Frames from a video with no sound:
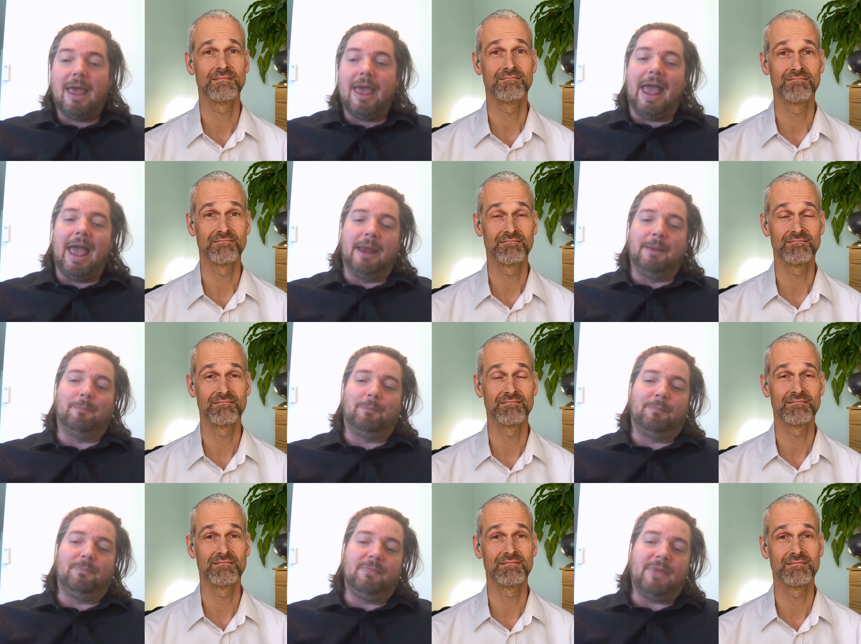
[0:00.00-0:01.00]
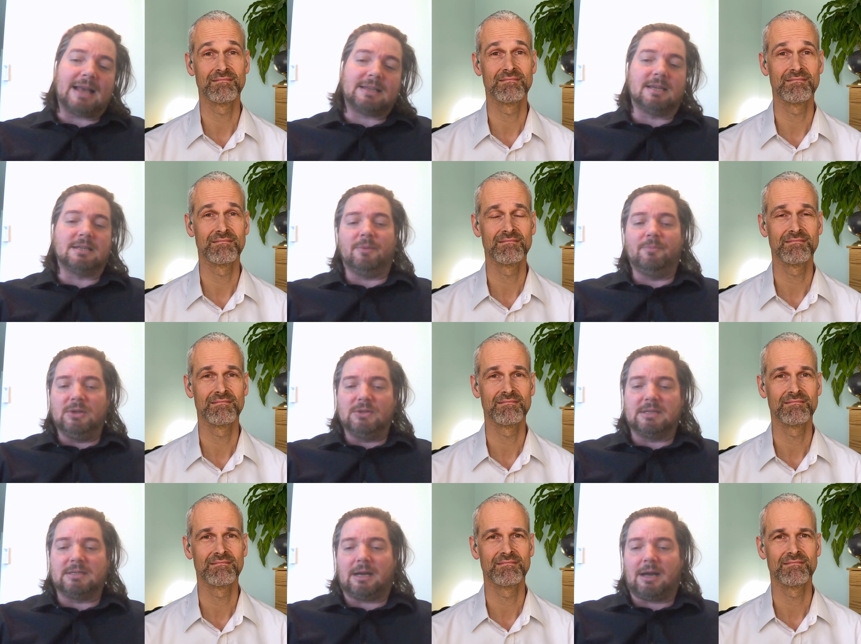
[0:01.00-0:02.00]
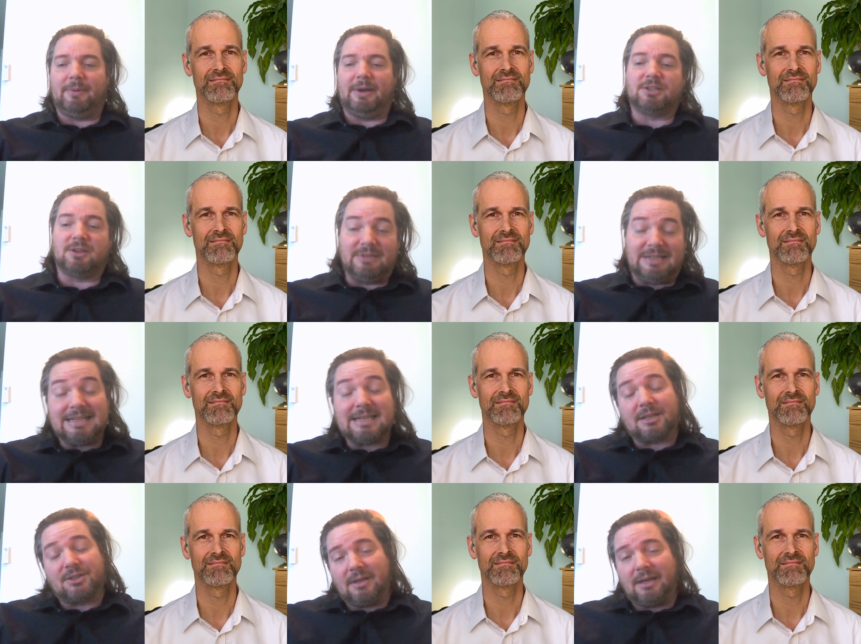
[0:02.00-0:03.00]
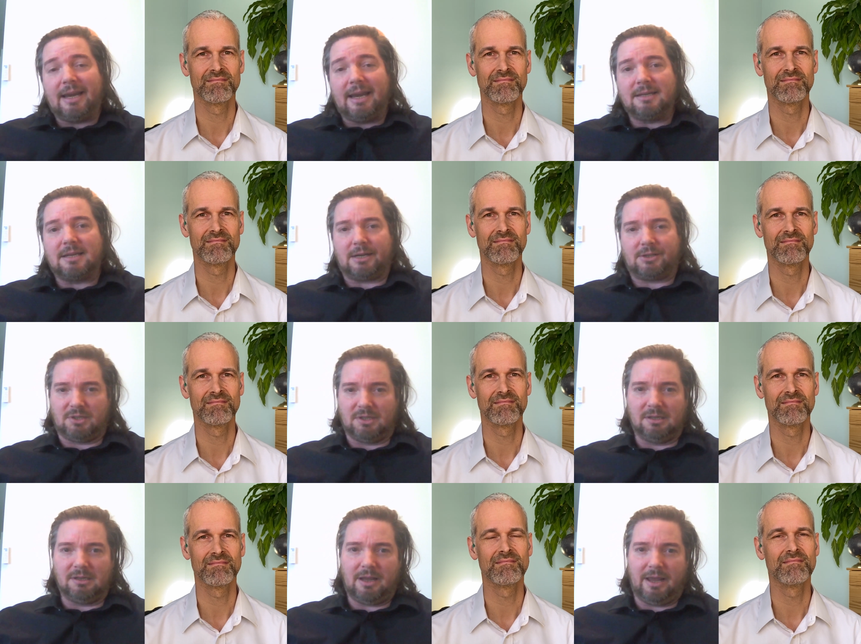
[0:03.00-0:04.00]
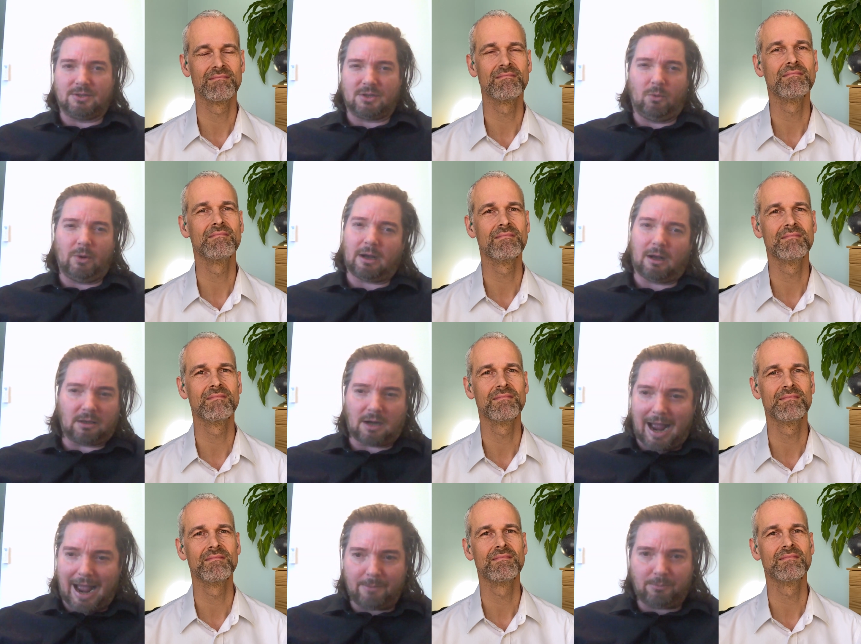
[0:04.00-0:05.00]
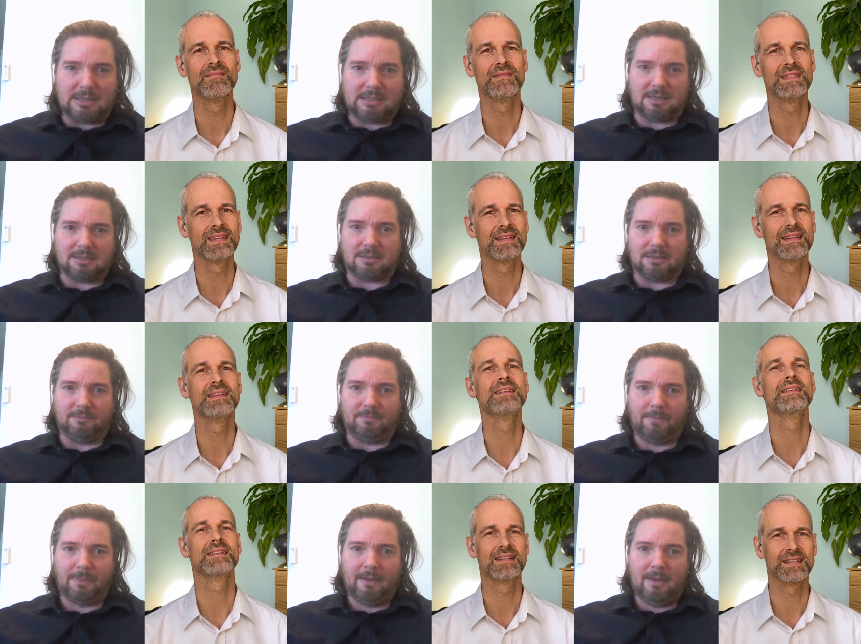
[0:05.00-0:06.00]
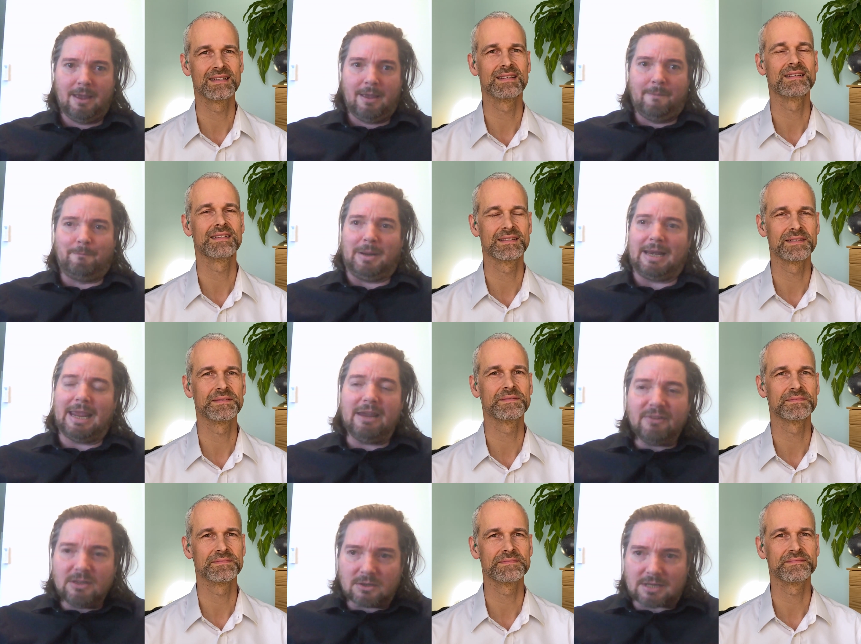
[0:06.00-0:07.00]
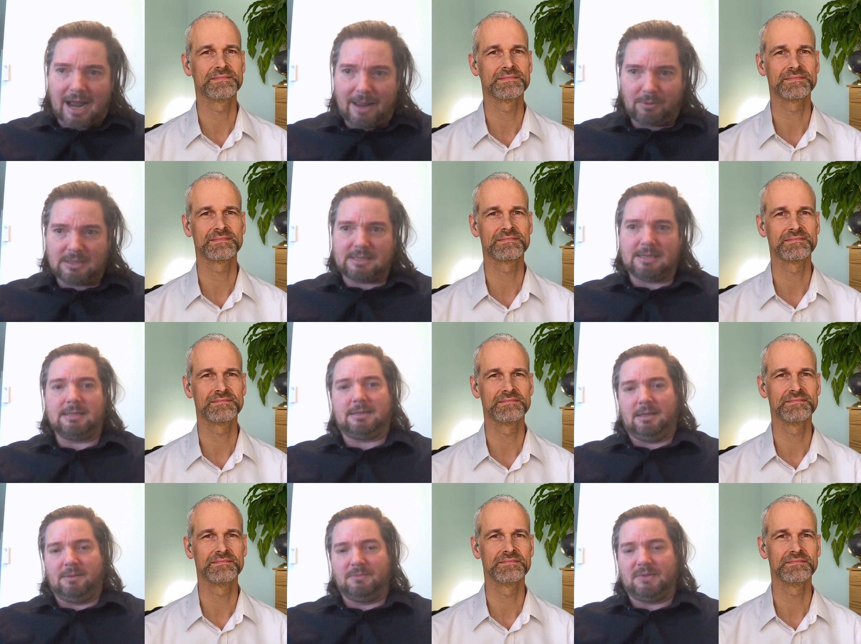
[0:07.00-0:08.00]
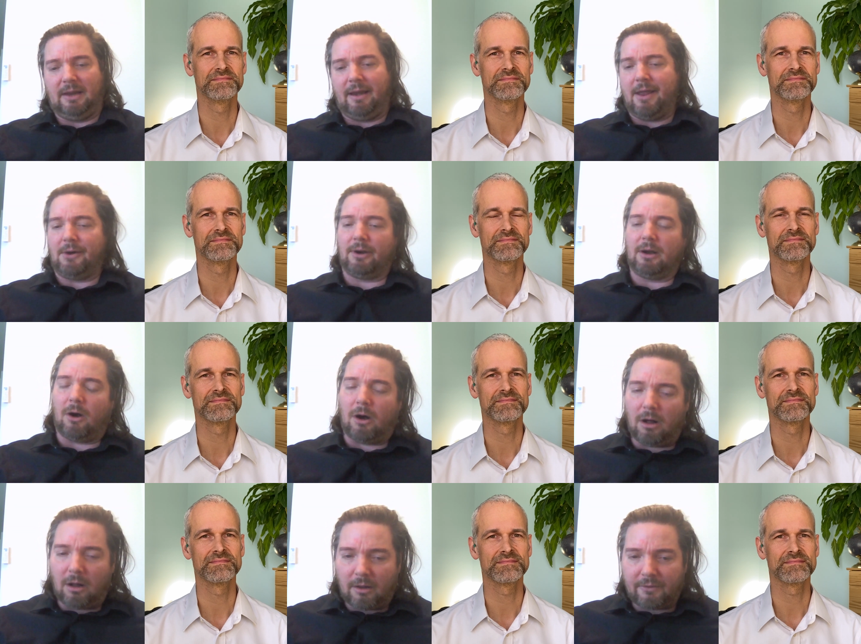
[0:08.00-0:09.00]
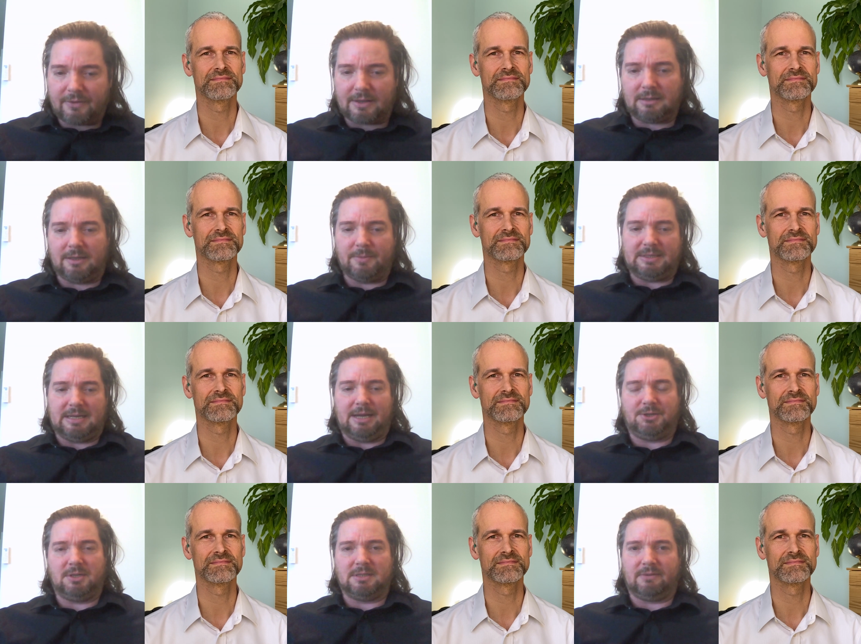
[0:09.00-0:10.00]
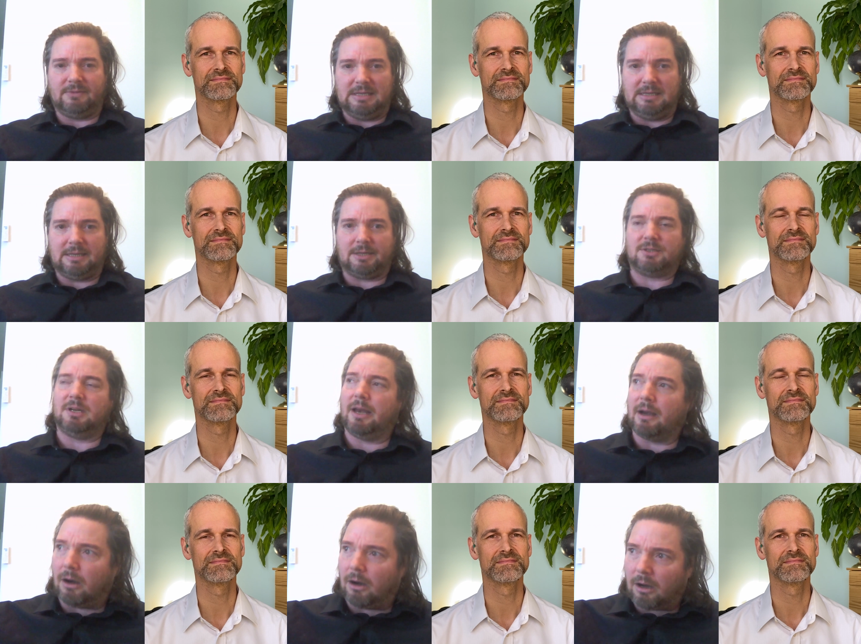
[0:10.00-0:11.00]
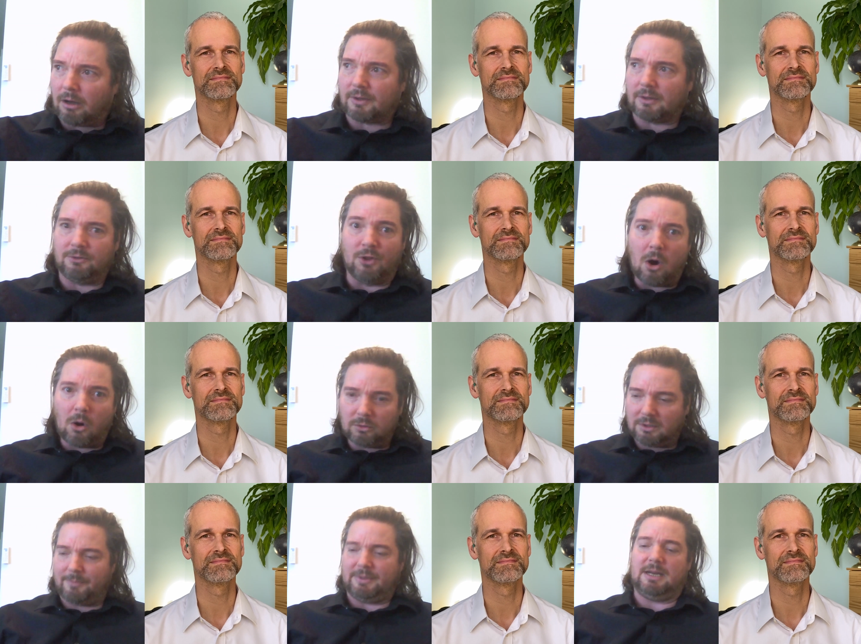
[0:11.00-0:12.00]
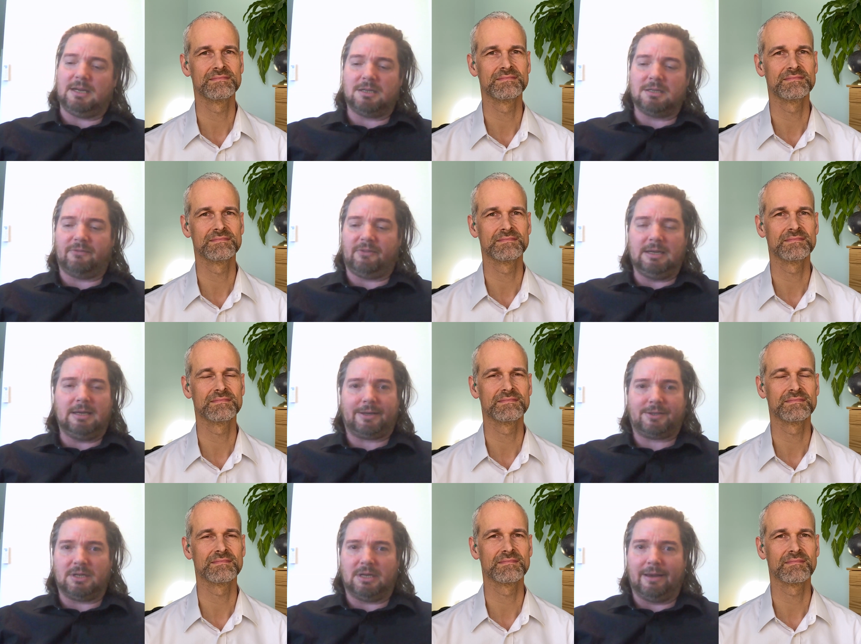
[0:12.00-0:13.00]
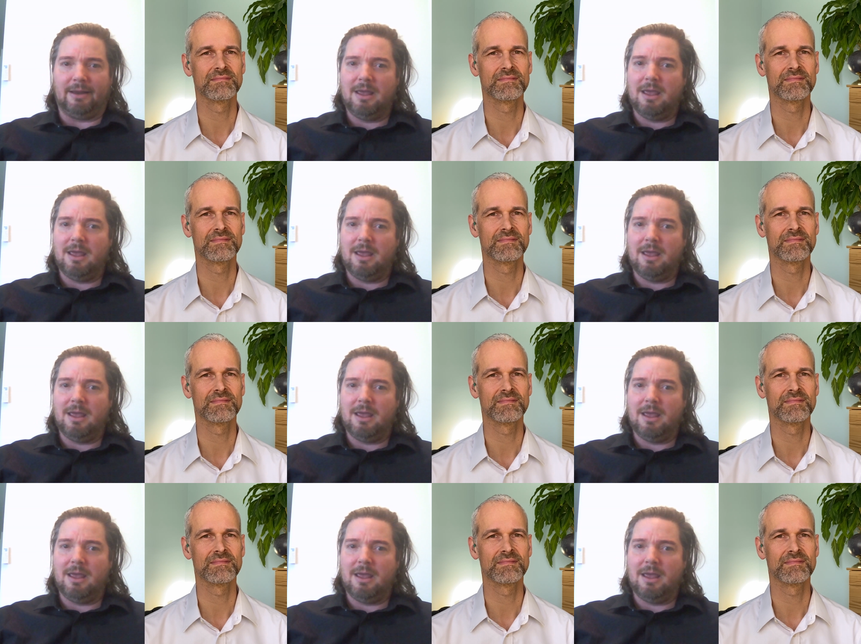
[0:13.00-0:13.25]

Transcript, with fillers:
Speaker 1: And that system uses a combination of deduction and induction, and so we call it a hybrid system. But even those hybrid systems inherit all the limitations of deduction and all the known limitations of induction,